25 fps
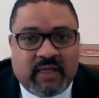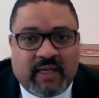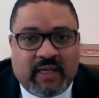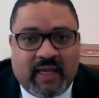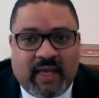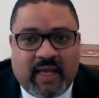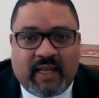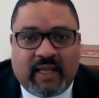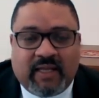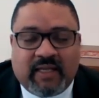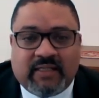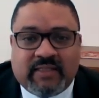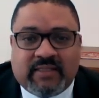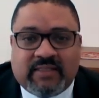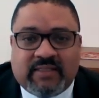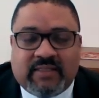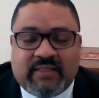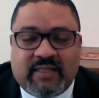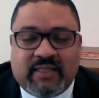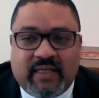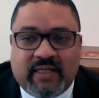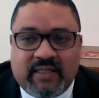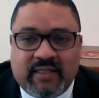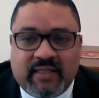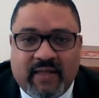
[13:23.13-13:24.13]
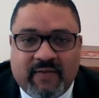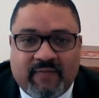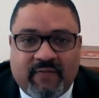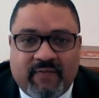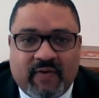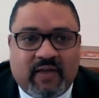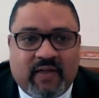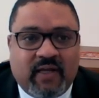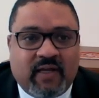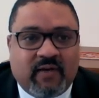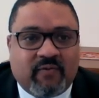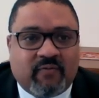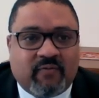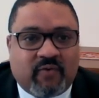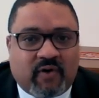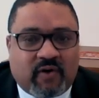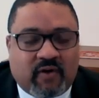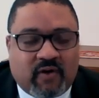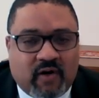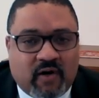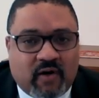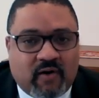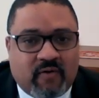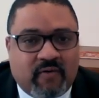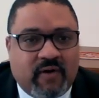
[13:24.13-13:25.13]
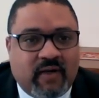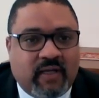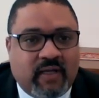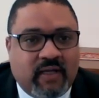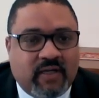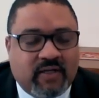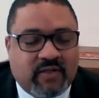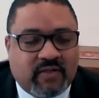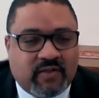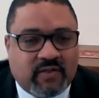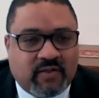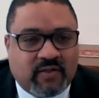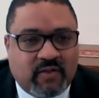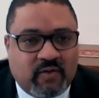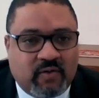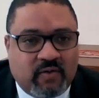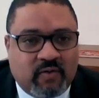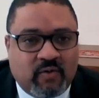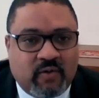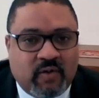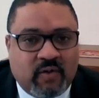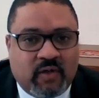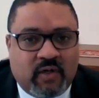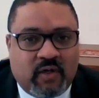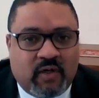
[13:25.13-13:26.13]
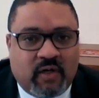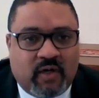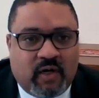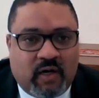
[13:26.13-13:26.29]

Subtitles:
And a significant recurring issue